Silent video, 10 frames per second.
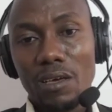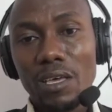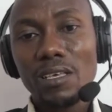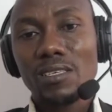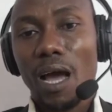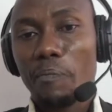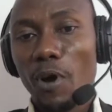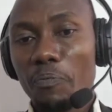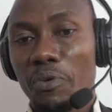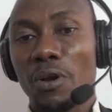is
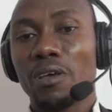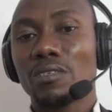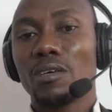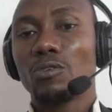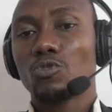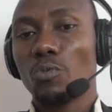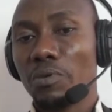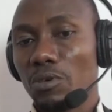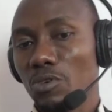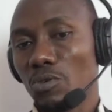appropriate to
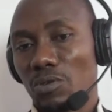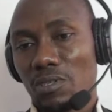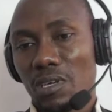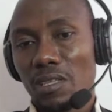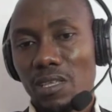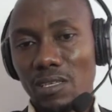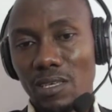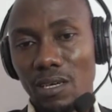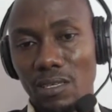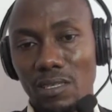be used in this
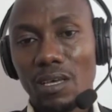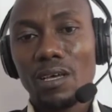case.